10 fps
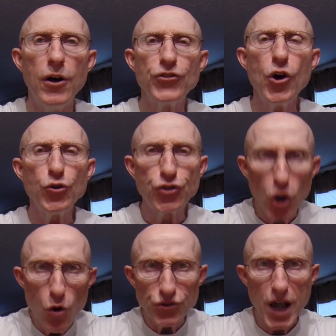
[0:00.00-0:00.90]
So
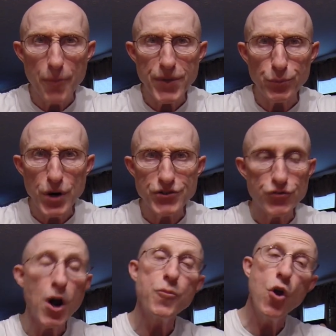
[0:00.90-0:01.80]
do something,
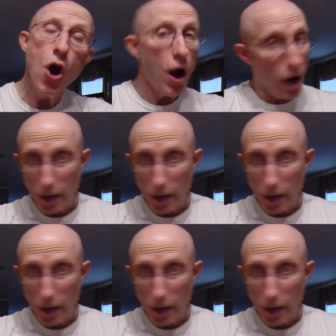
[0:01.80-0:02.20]
President Trump. You